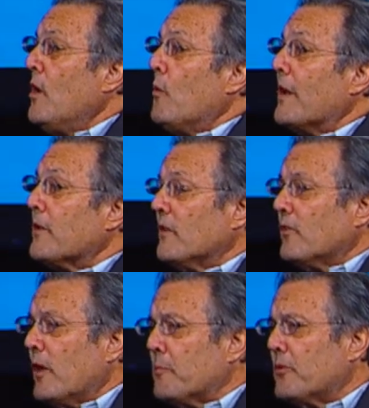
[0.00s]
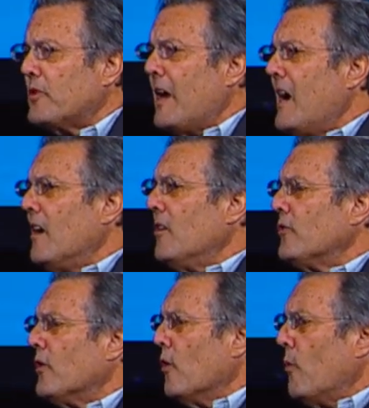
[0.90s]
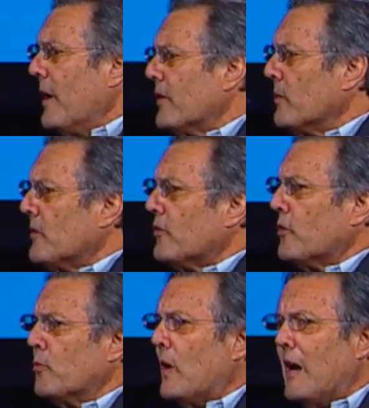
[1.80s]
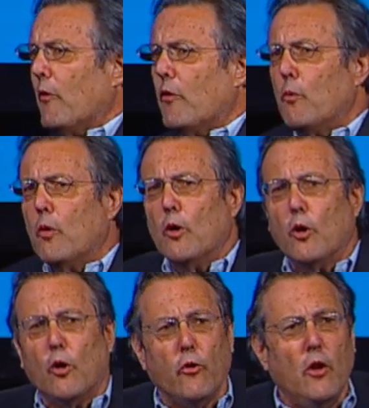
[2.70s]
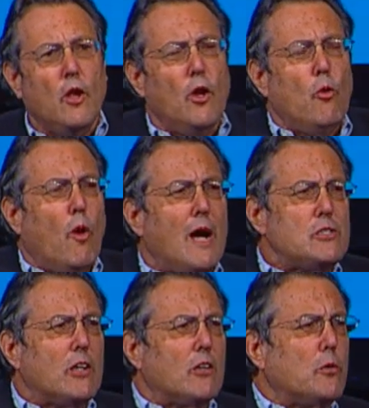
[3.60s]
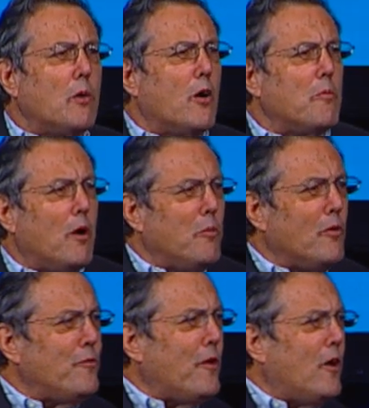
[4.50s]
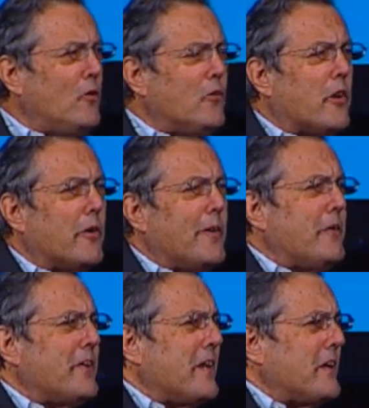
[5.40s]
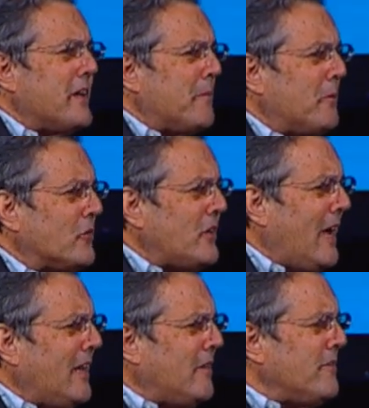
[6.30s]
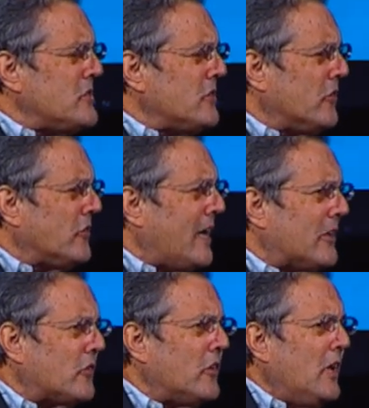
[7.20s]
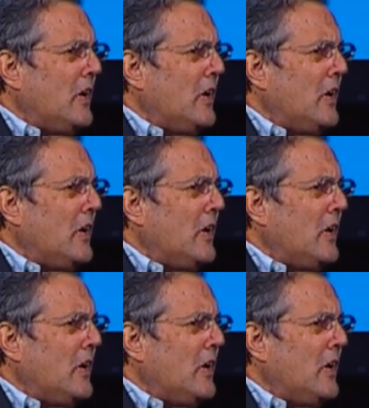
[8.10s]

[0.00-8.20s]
whether it's upstairs, or whether it's around the world watching through our mobile phones, our internet enabled television sets,